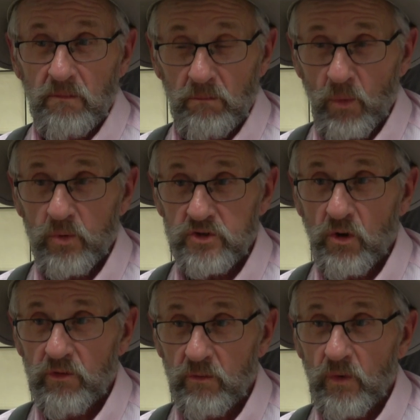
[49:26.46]
more
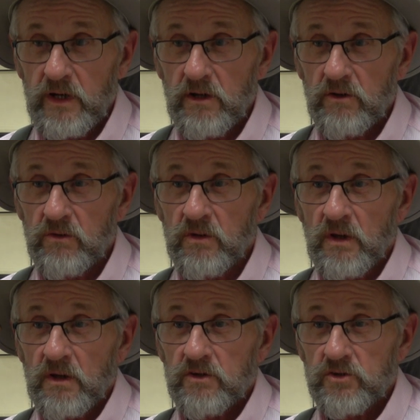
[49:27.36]
so than we do.
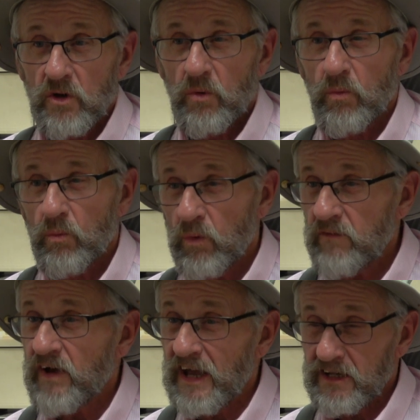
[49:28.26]
So
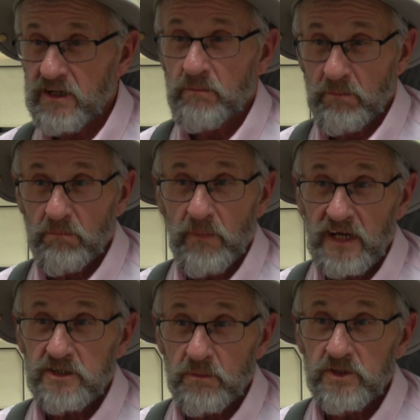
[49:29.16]
we've had to
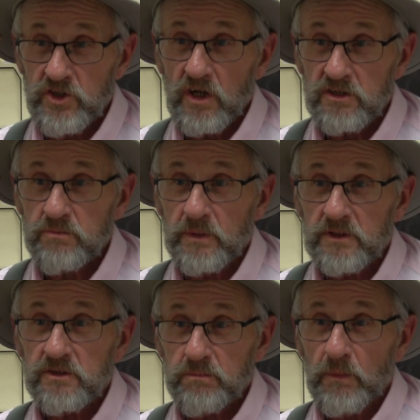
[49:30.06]
make some
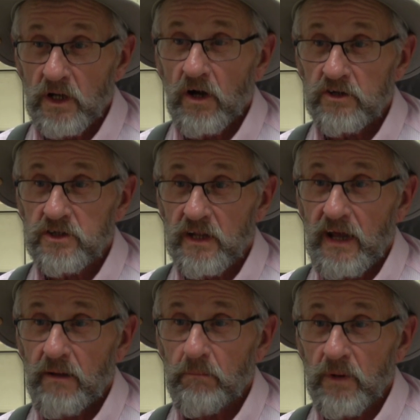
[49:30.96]
adjustments because of
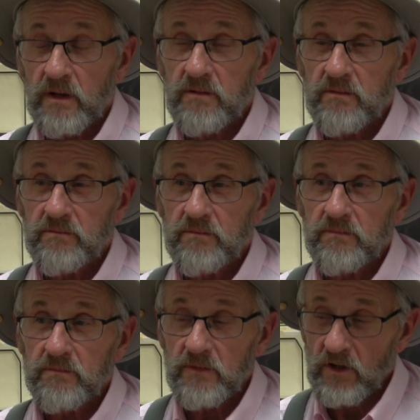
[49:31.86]
that. But
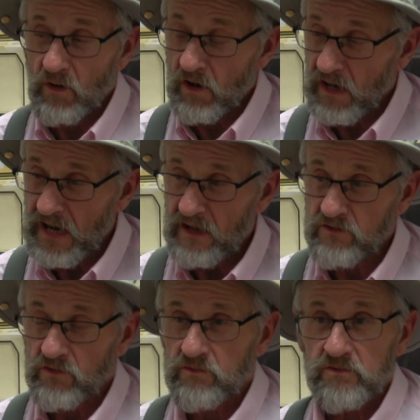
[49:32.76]
our
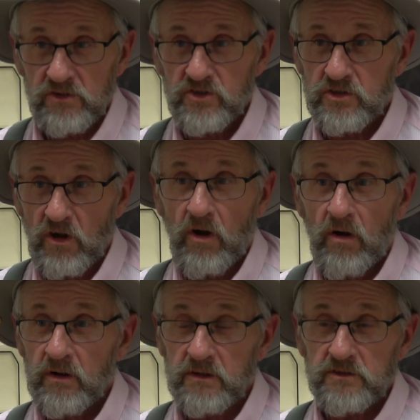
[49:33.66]
council
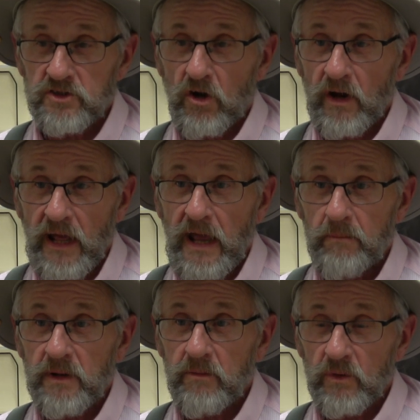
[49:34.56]
saw it
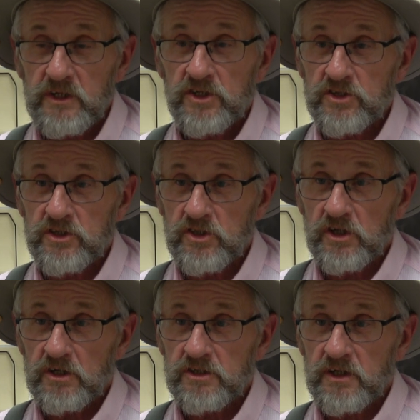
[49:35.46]
happening. We just
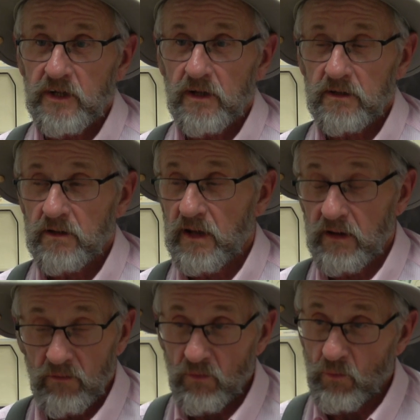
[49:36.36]
adjusted it,
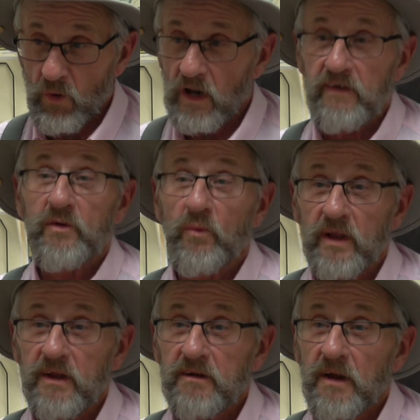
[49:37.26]
and we're living
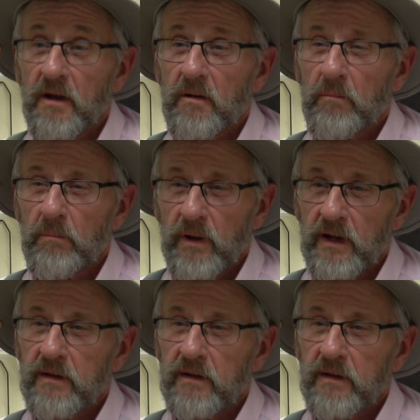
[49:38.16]
with it. But